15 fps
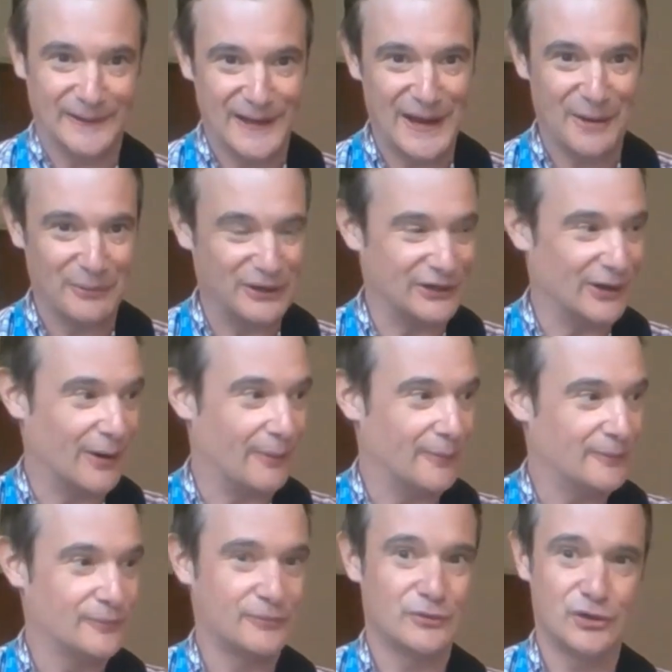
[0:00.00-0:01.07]
Here we go.
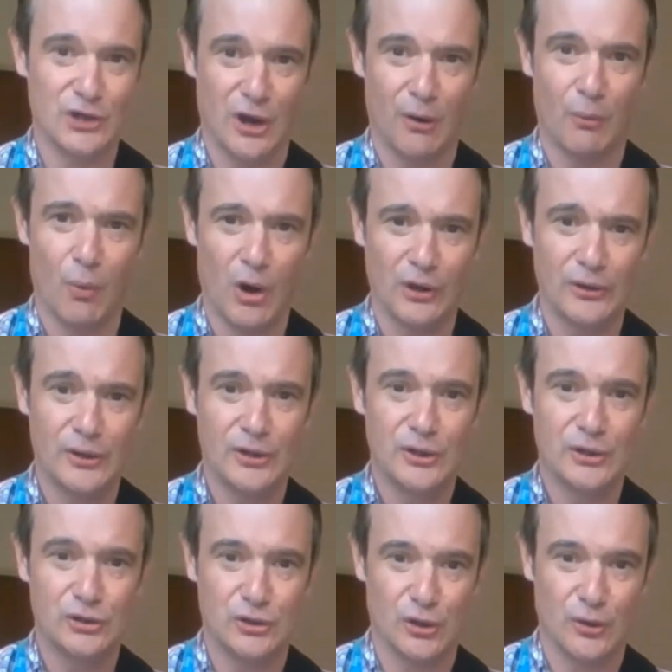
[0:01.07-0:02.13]
So, 1,
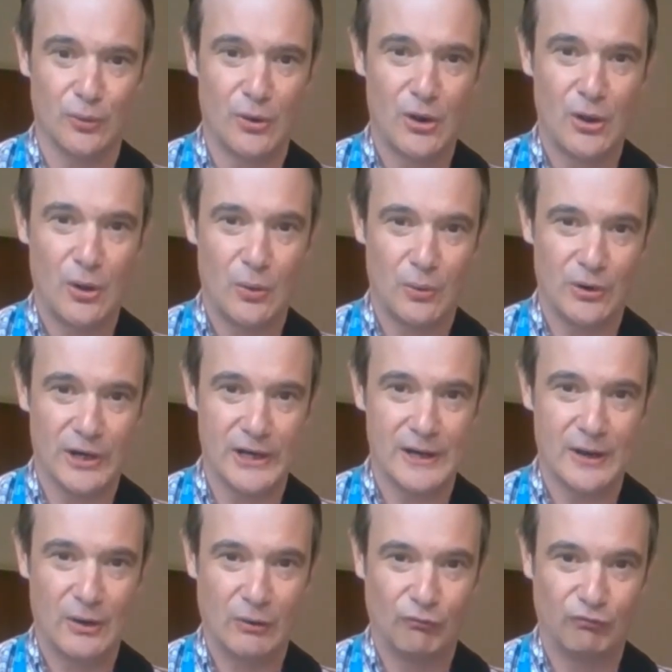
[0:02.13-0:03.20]
2, 3,
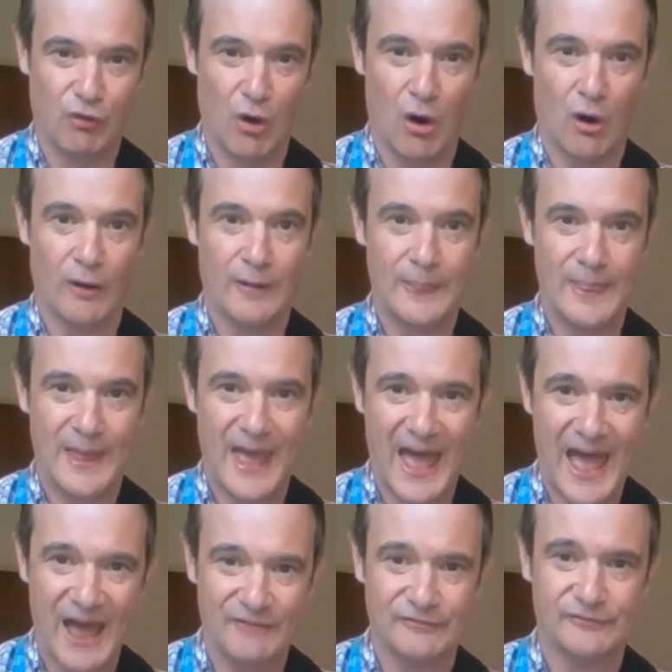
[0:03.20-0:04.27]
4.
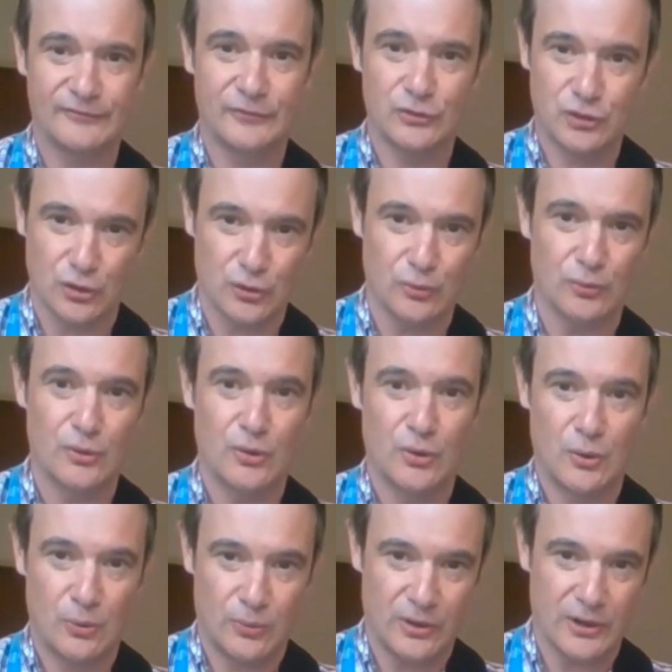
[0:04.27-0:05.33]
F, 2,
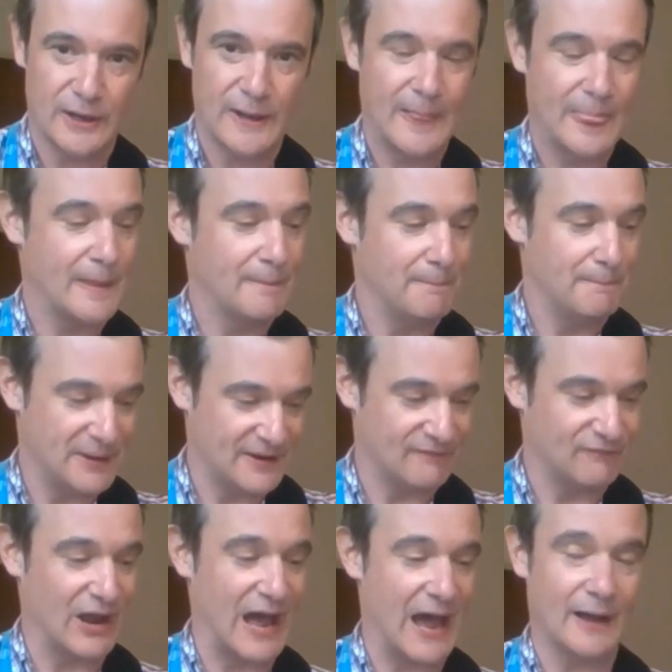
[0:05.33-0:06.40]
3. B
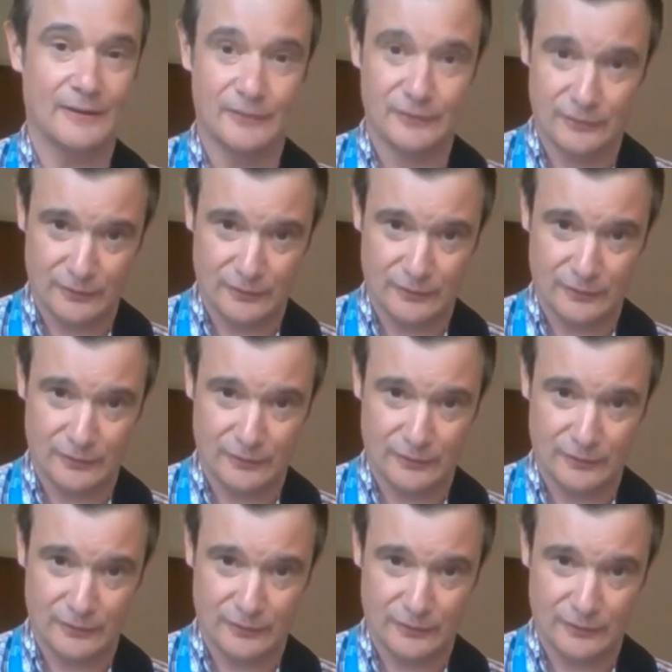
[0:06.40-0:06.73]
flat, 2,